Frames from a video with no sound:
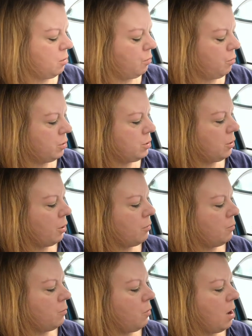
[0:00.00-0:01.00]
or you go
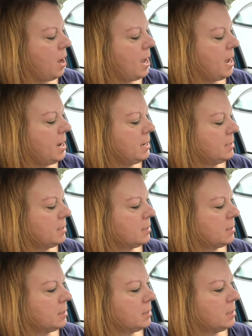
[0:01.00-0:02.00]
wide
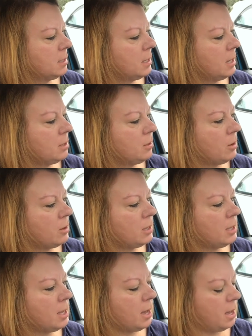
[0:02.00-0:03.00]
and you go
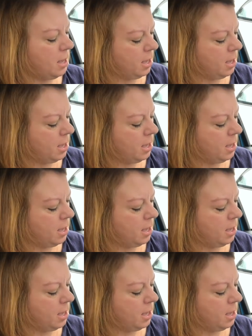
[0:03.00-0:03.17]
here.